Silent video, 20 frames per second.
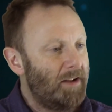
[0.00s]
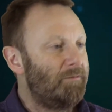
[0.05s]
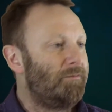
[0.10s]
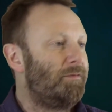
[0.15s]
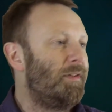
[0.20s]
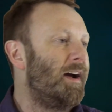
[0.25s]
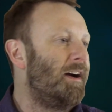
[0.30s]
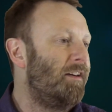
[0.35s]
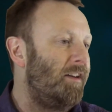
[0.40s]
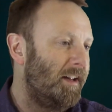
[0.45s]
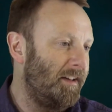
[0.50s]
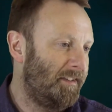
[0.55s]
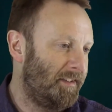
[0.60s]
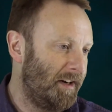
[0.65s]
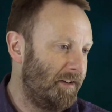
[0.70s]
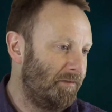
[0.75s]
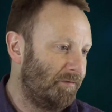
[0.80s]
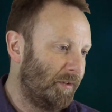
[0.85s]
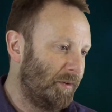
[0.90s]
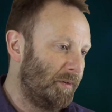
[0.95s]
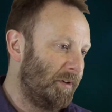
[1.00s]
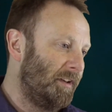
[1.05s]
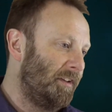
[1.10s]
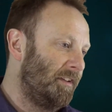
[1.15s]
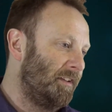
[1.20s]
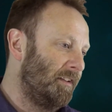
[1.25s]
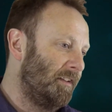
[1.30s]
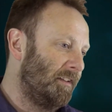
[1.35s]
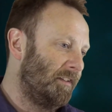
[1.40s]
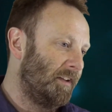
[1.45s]
various
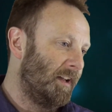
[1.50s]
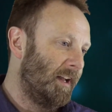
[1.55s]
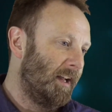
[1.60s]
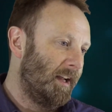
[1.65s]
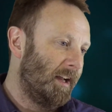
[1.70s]
influences